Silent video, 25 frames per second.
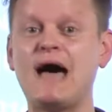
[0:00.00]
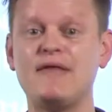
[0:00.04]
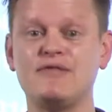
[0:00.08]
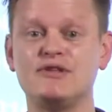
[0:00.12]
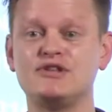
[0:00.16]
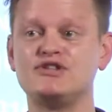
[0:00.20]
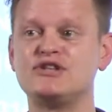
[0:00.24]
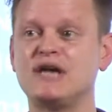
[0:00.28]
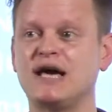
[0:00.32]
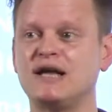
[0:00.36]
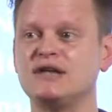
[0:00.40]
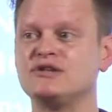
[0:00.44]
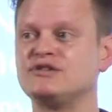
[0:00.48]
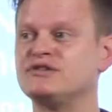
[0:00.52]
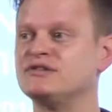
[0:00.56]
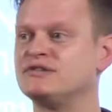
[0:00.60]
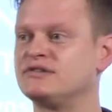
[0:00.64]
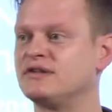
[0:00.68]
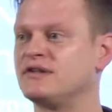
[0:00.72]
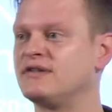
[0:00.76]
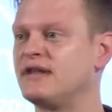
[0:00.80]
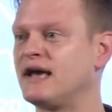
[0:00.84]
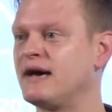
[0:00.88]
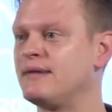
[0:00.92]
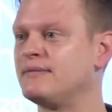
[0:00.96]
and the challenges
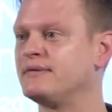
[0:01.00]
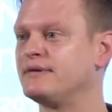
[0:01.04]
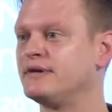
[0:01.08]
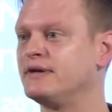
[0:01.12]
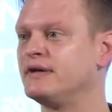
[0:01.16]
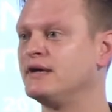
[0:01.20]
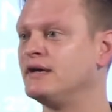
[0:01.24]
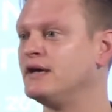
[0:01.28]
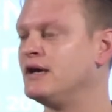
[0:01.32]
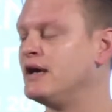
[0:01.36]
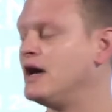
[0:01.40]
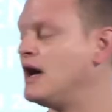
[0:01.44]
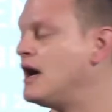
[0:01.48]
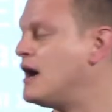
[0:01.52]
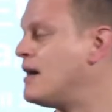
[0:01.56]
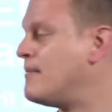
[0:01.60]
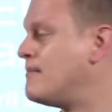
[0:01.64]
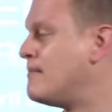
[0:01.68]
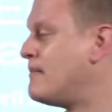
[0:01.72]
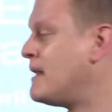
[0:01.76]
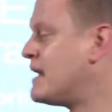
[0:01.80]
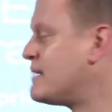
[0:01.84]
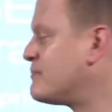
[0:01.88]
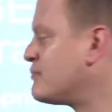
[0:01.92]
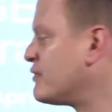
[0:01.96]
that
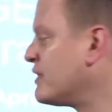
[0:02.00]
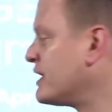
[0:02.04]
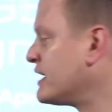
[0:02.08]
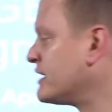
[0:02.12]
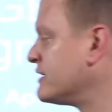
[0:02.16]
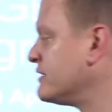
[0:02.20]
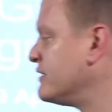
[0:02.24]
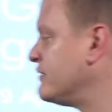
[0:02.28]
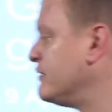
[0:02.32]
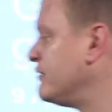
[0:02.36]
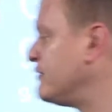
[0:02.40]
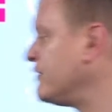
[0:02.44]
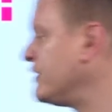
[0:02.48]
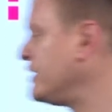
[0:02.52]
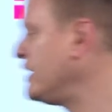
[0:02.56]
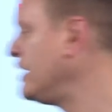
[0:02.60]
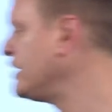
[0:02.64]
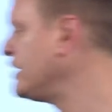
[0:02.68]
may bring for